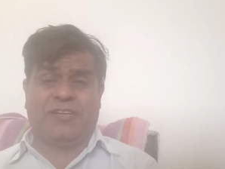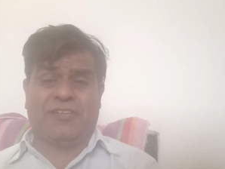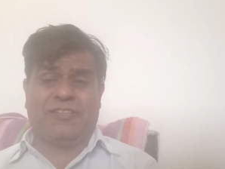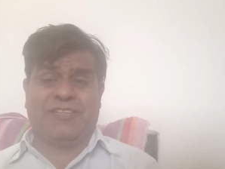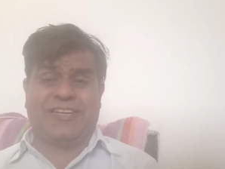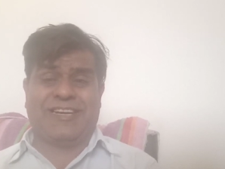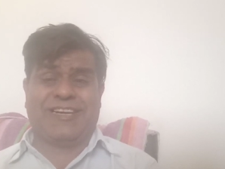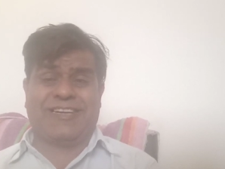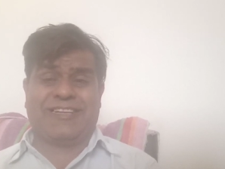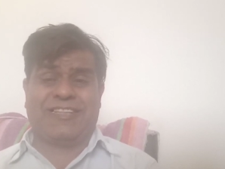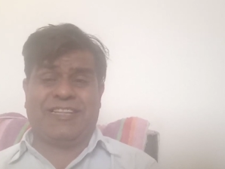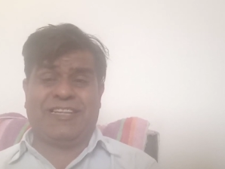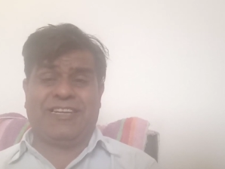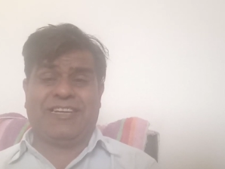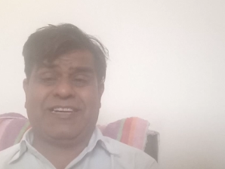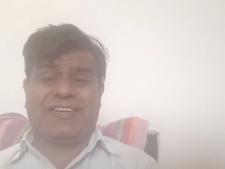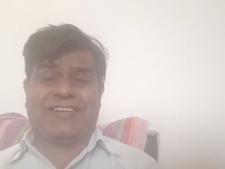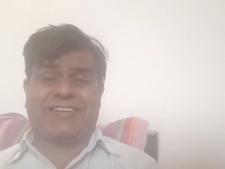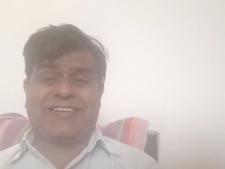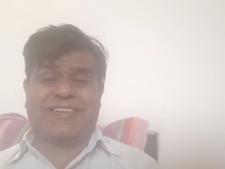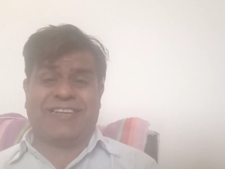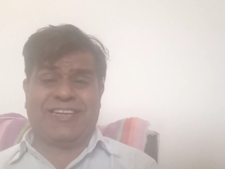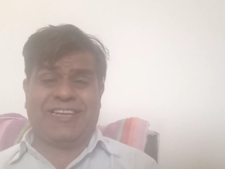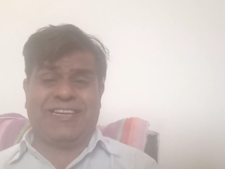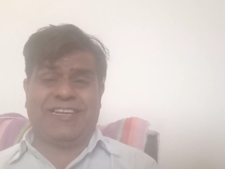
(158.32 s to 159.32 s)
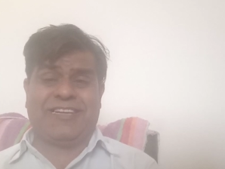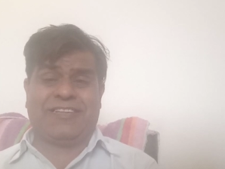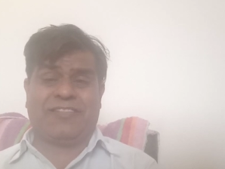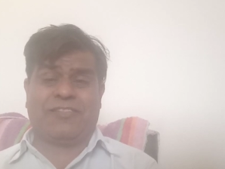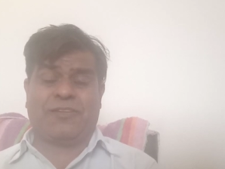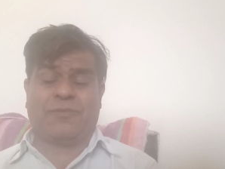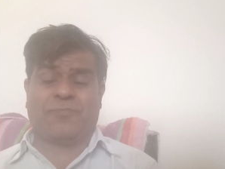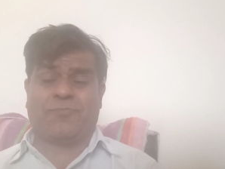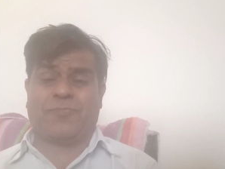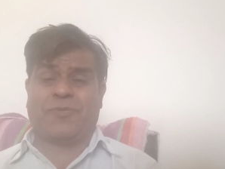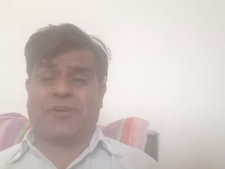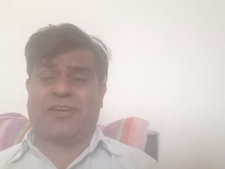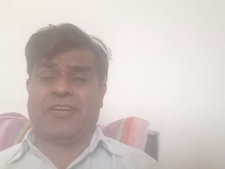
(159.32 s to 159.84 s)
that they are telling,
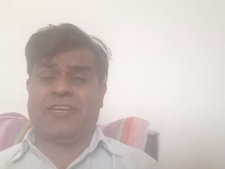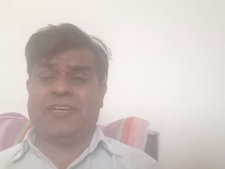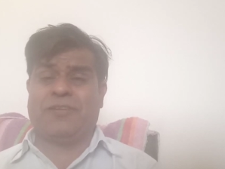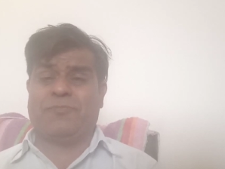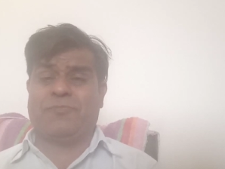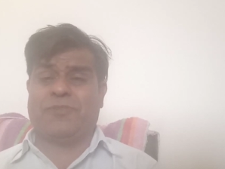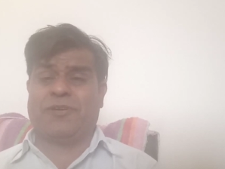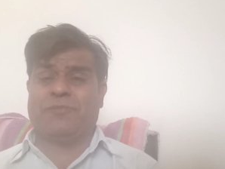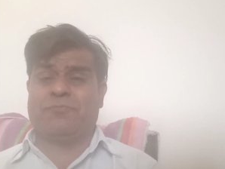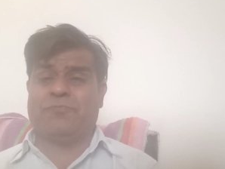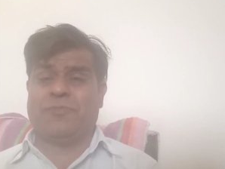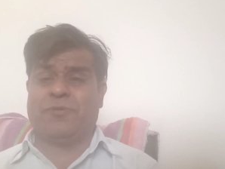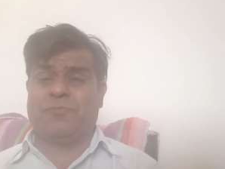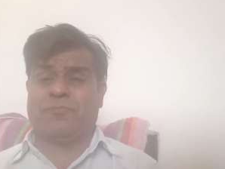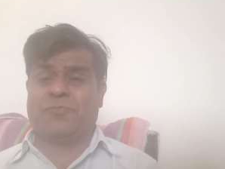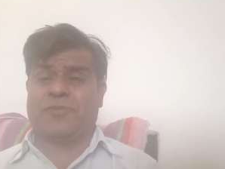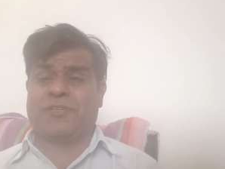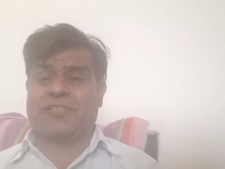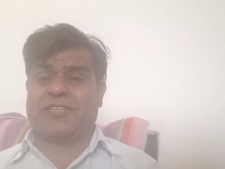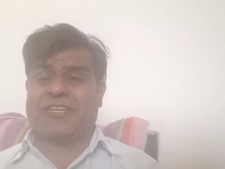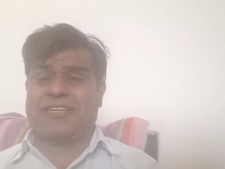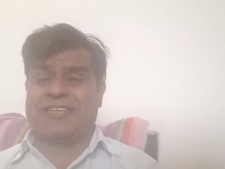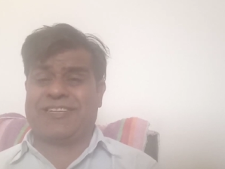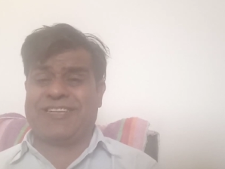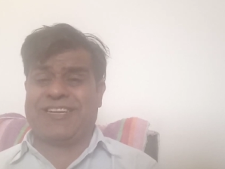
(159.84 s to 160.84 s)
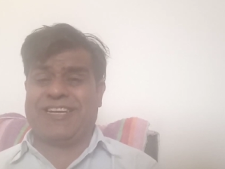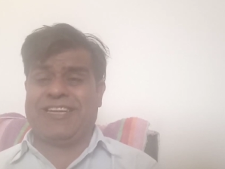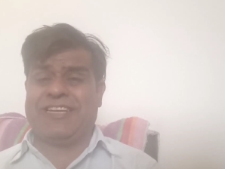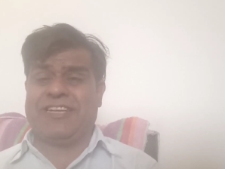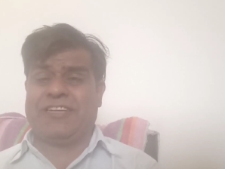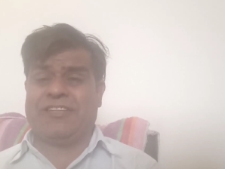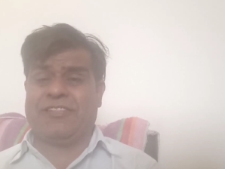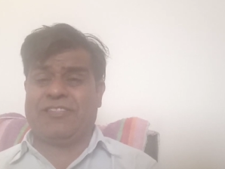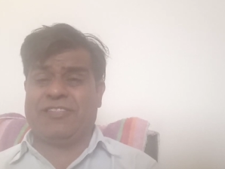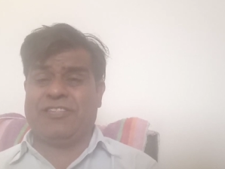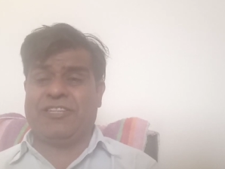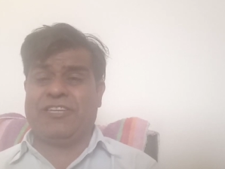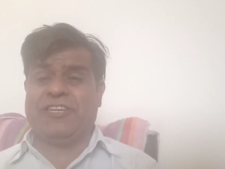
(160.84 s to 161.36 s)
the parliament members are
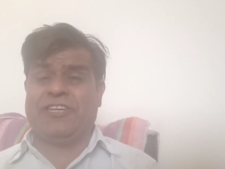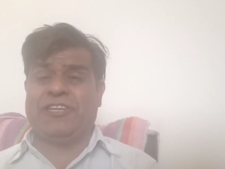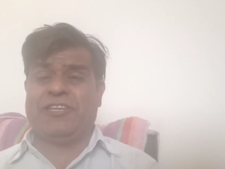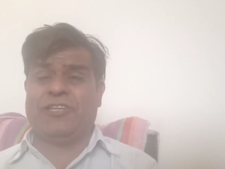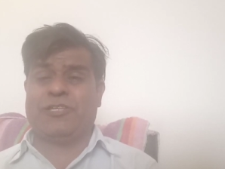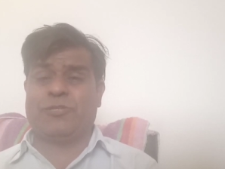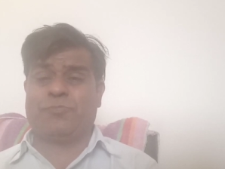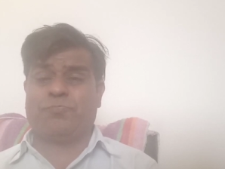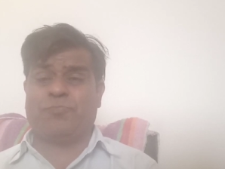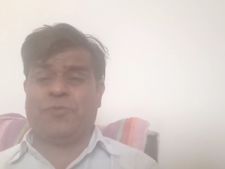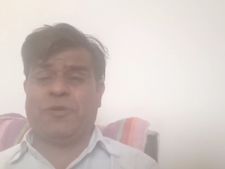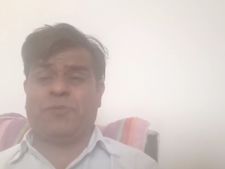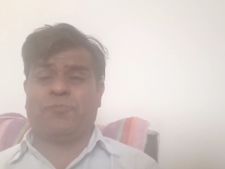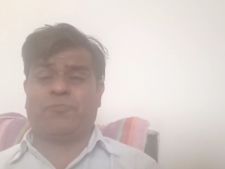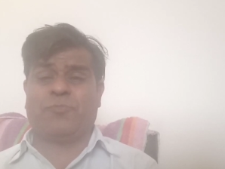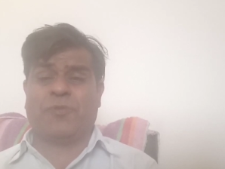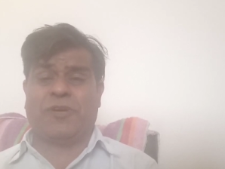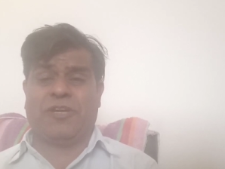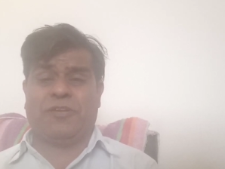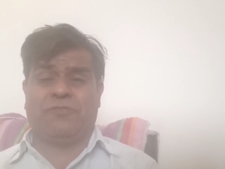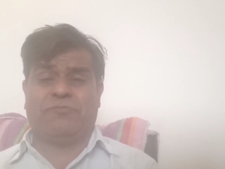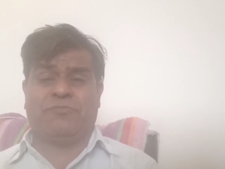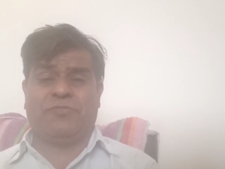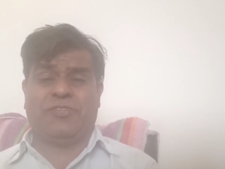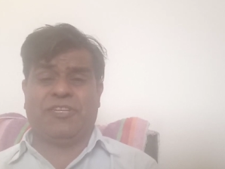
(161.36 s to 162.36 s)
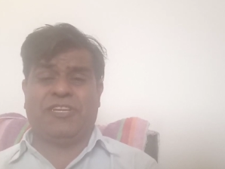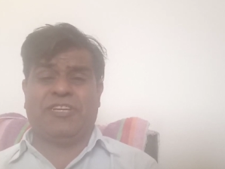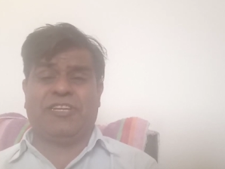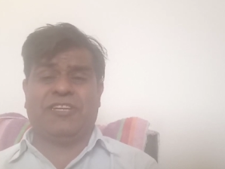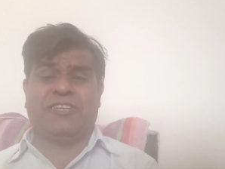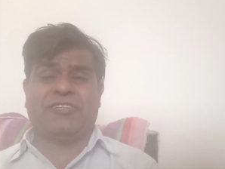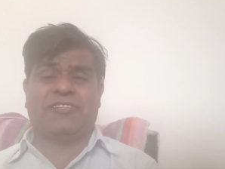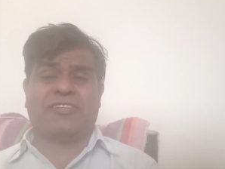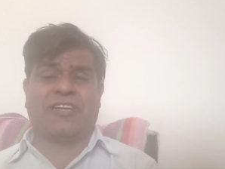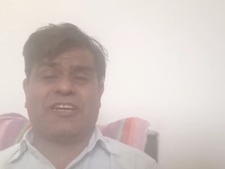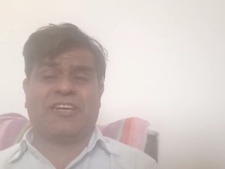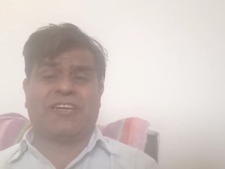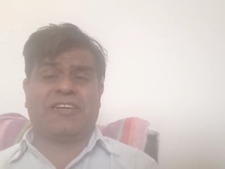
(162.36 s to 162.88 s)
telling, these people,
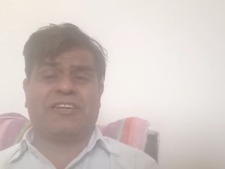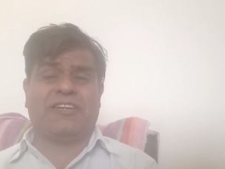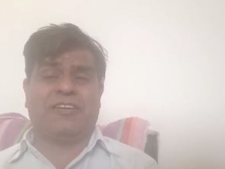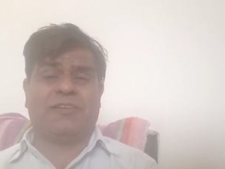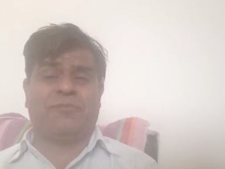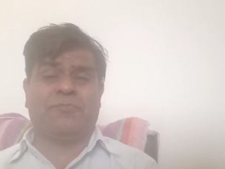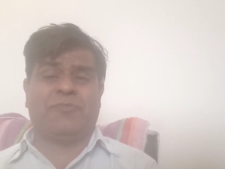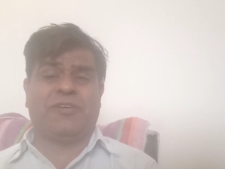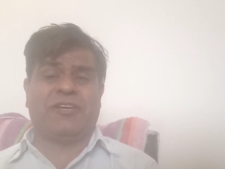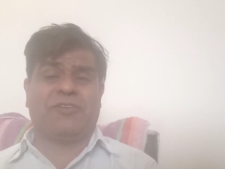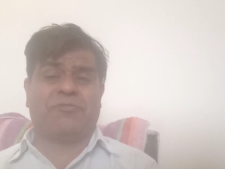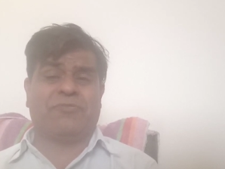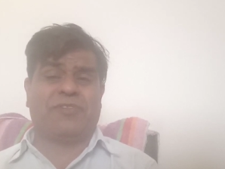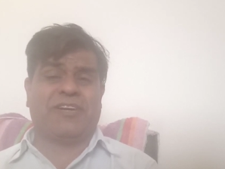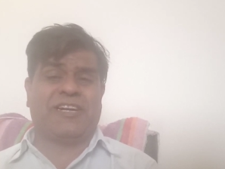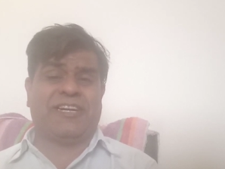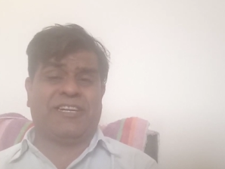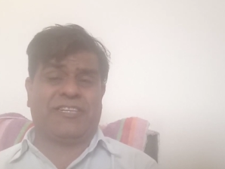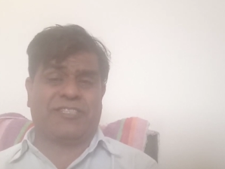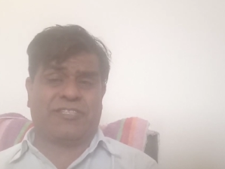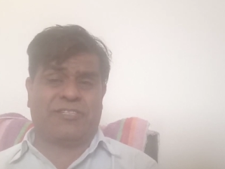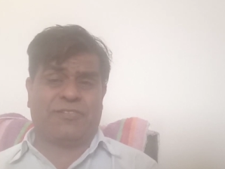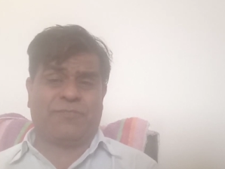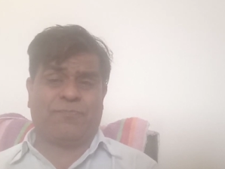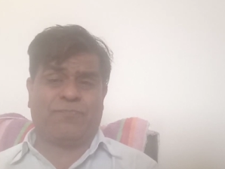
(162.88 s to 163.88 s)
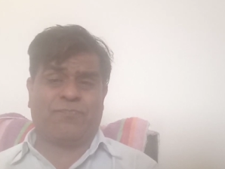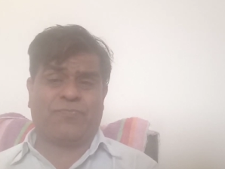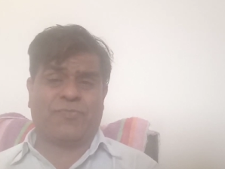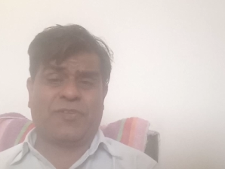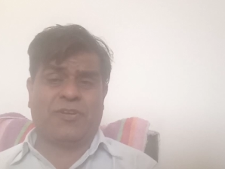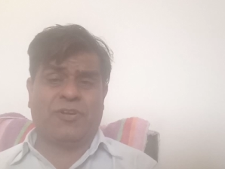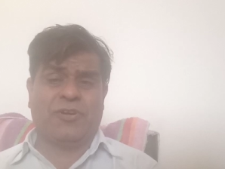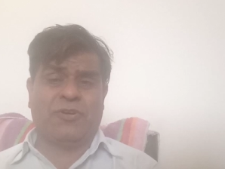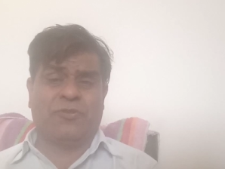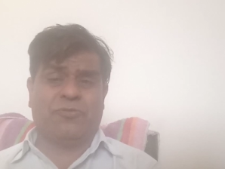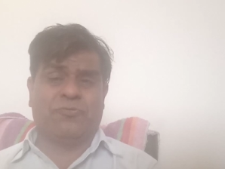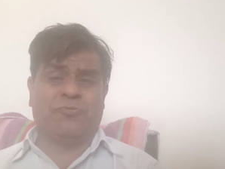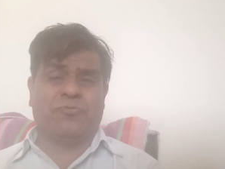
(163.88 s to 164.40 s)
these are immigrants
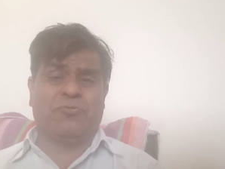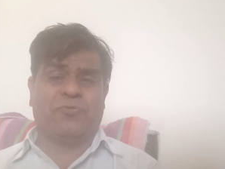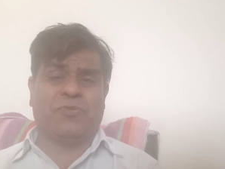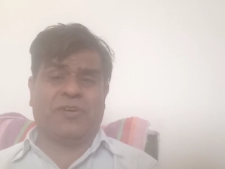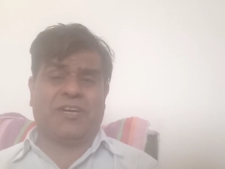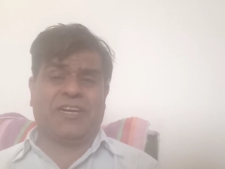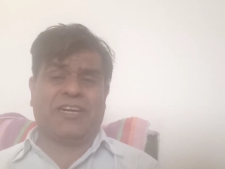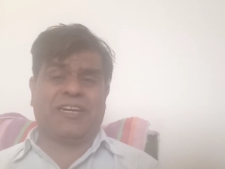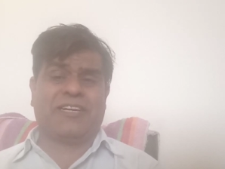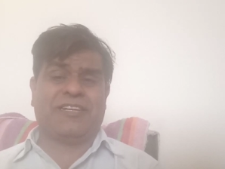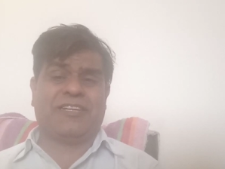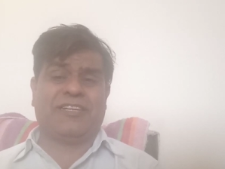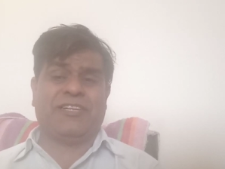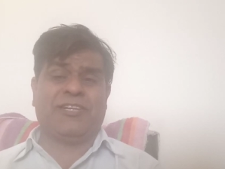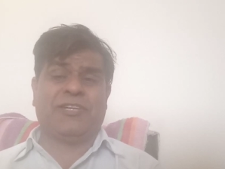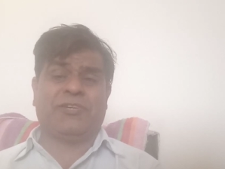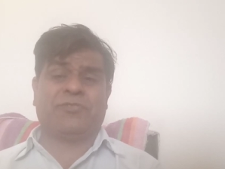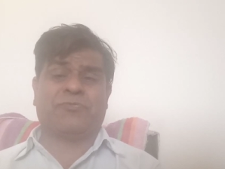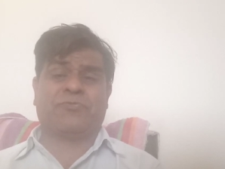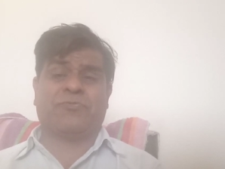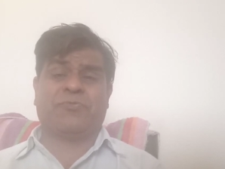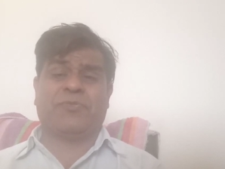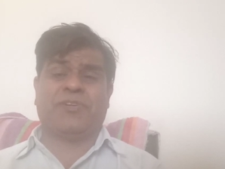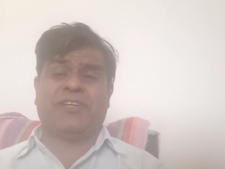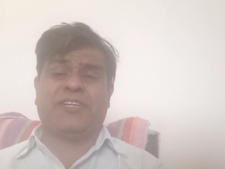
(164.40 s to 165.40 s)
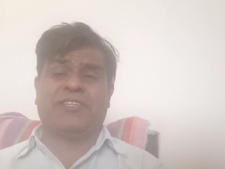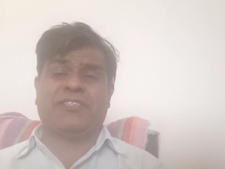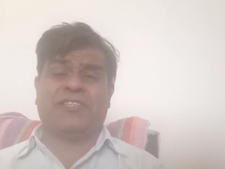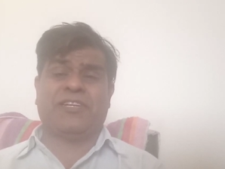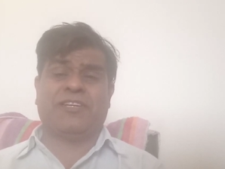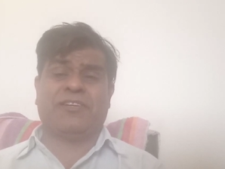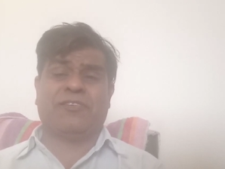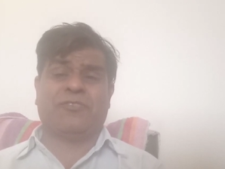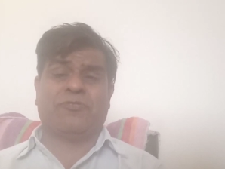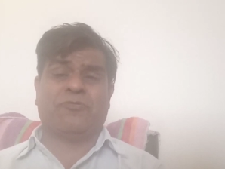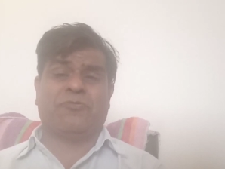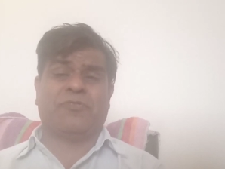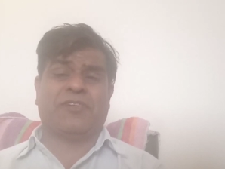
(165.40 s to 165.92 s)
who are
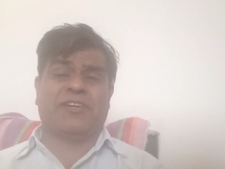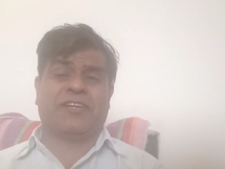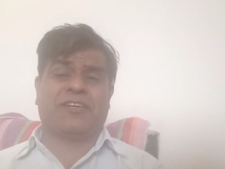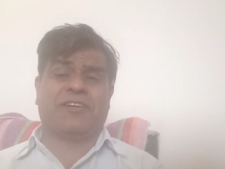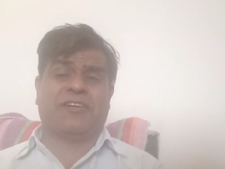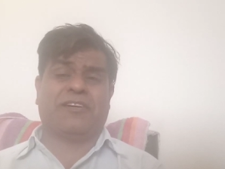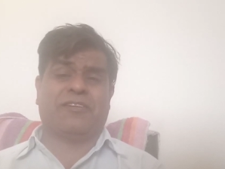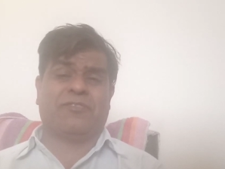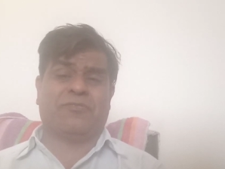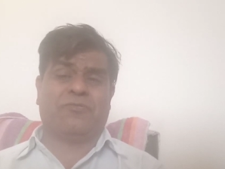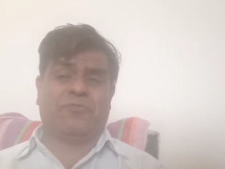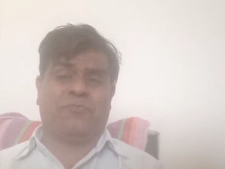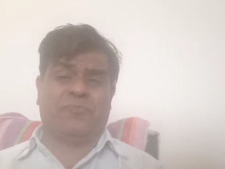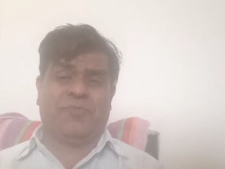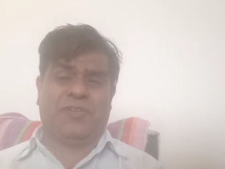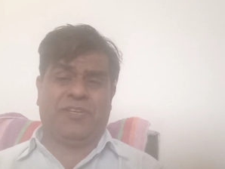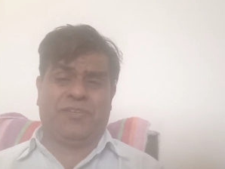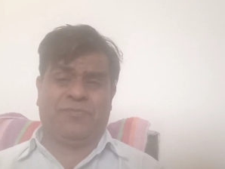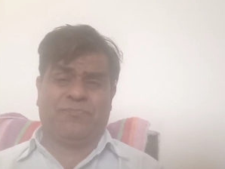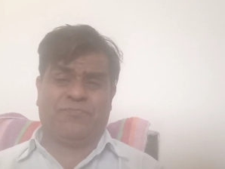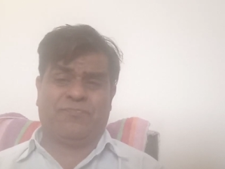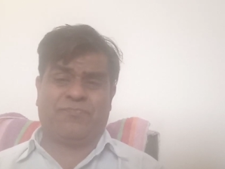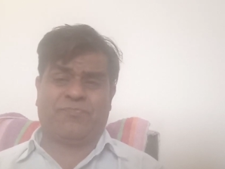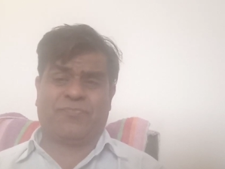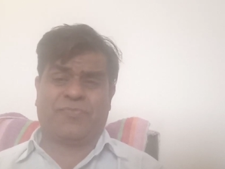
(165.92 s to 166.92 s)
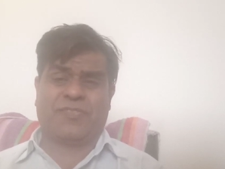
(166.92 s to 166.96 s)
increasing our economy.